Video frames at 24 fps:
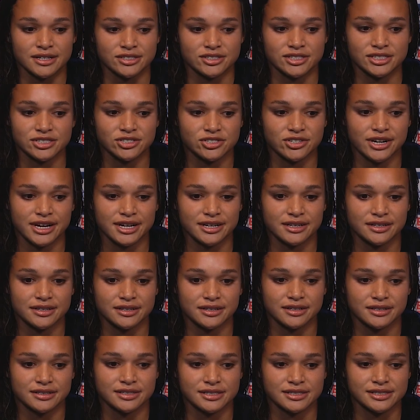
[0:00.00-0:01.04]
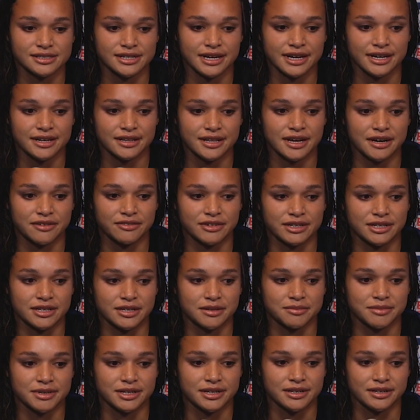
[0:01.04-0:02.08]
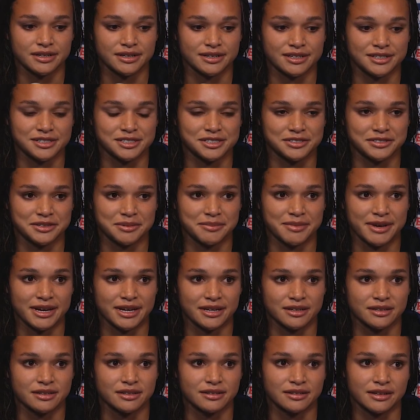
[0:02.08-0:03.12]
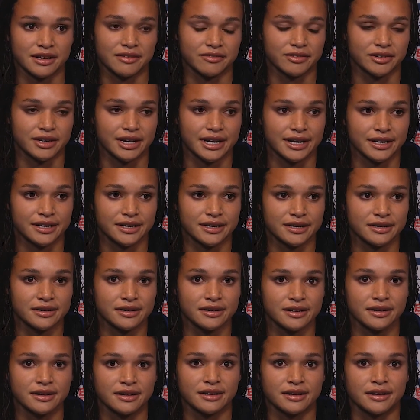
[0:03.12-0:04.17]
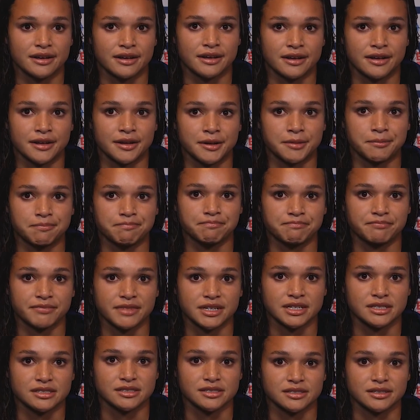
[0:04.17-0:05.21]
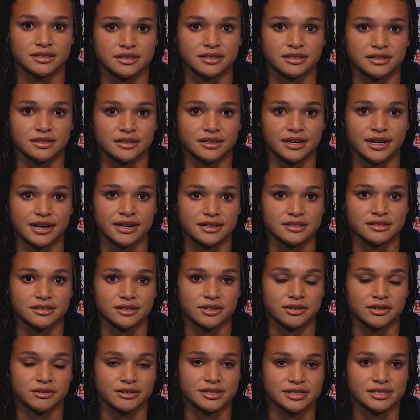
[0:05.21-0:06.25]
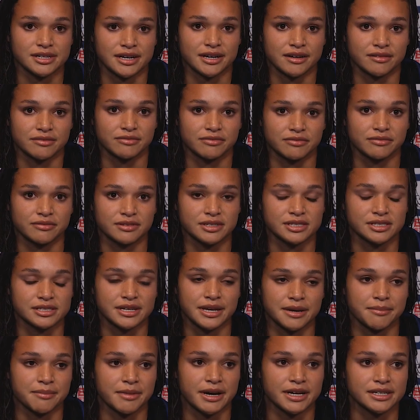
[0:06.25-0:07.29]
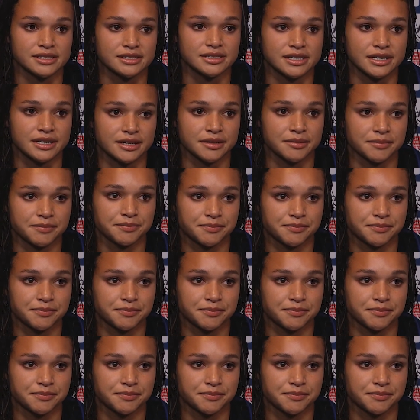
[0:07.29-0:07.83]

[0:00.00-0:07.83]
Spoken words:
just trying to stay in that rhythm and to remain level-headed and to always have the same mindset.